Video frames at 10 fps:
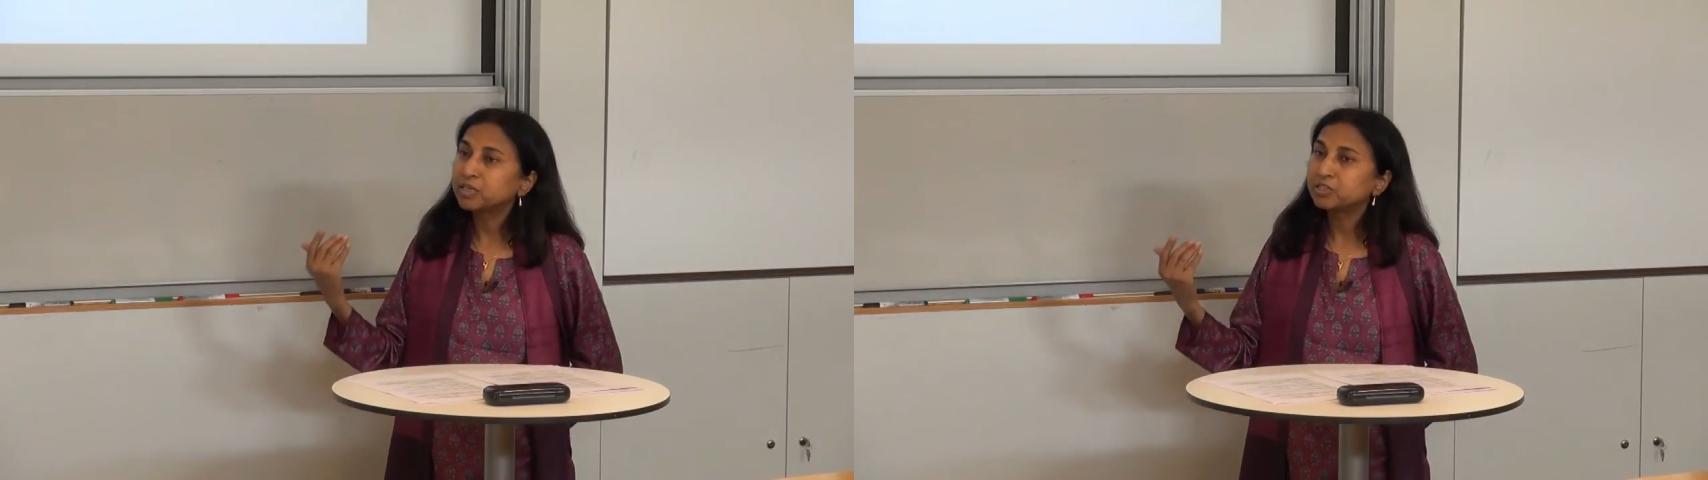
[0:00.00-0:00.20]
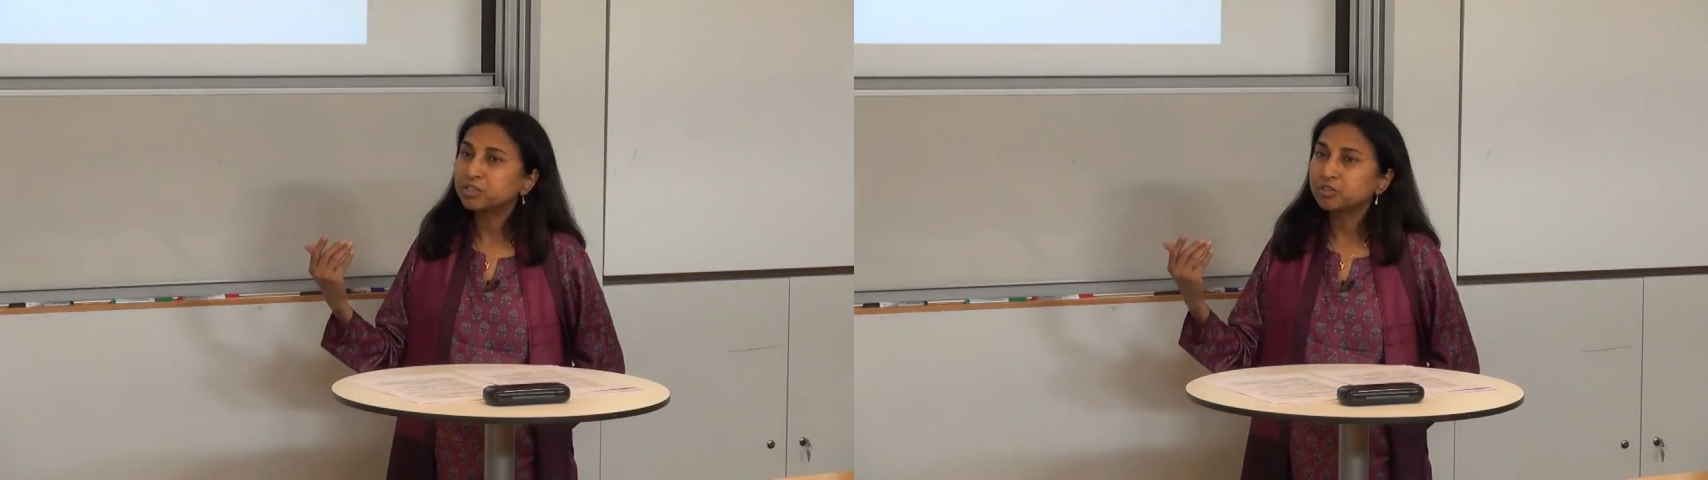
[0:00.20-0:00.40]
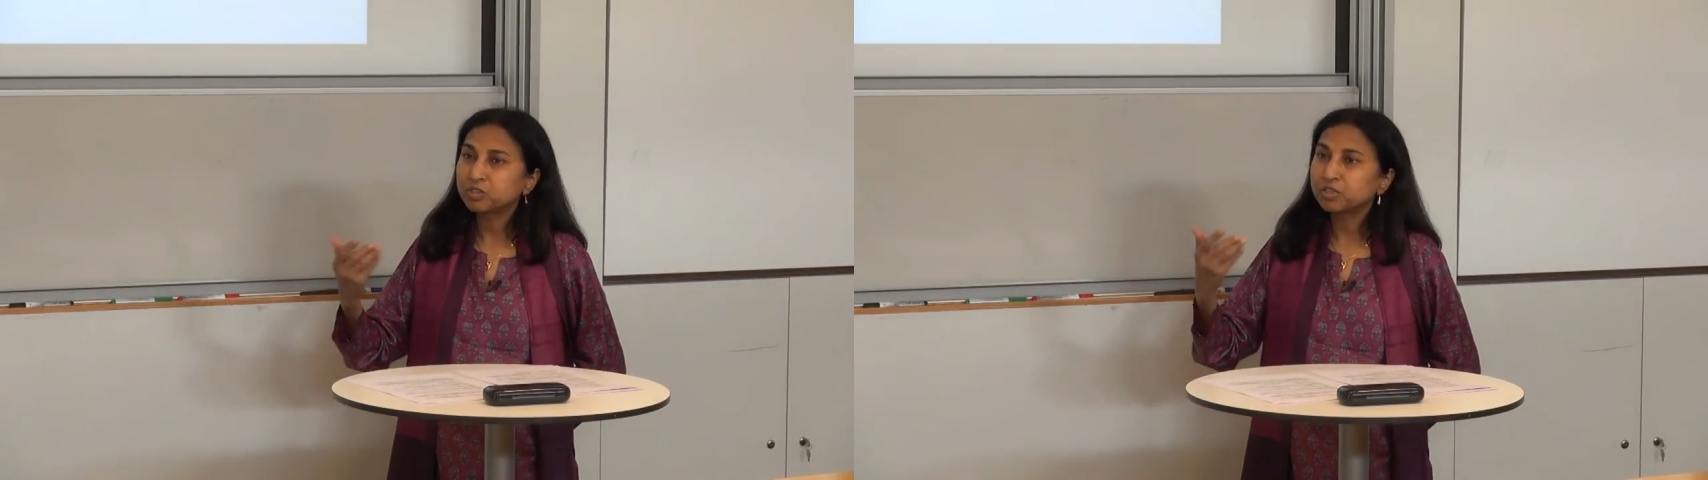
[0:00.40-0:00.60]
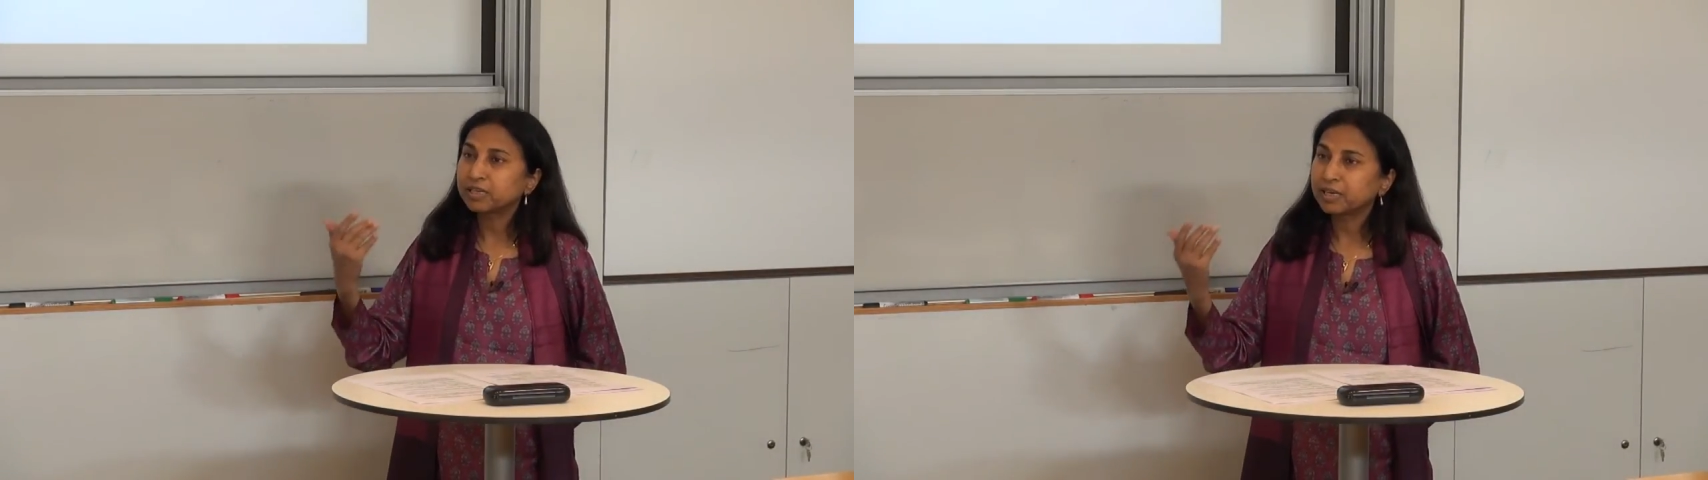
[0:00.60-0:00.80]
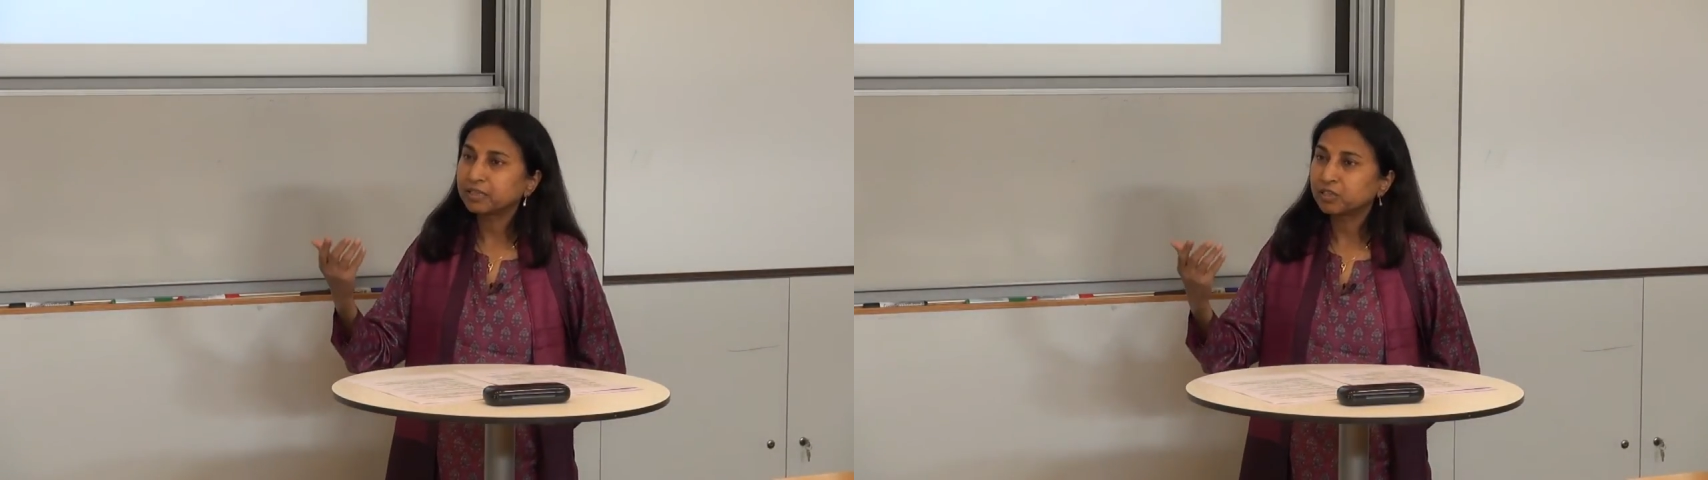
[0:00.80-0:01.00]

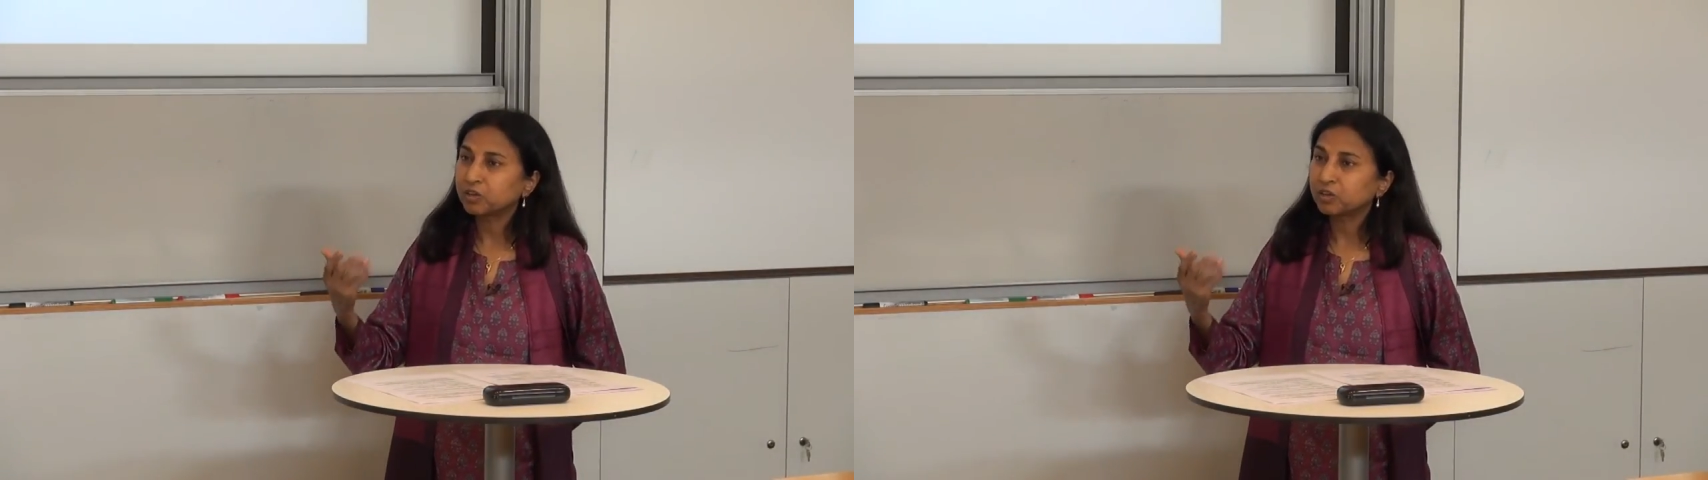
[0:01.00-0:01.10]
institutional and other